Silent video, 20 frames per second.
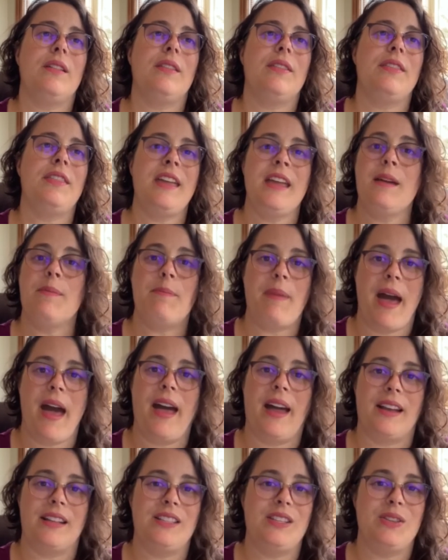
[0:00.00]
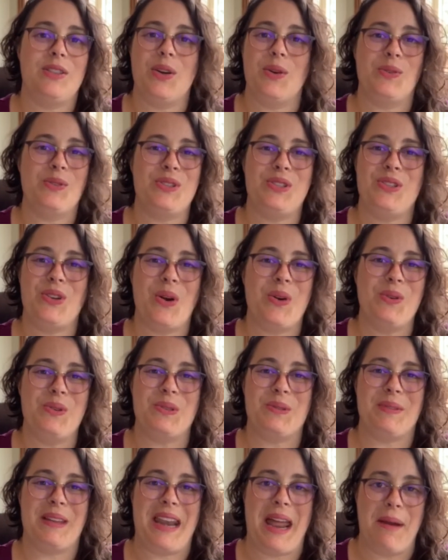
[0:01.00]
think back to those
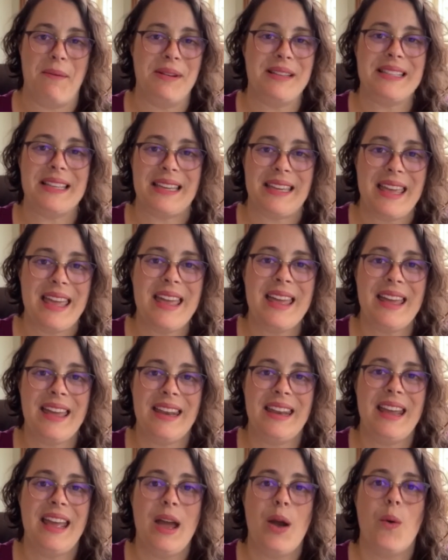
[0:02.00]
shows when I was a kid,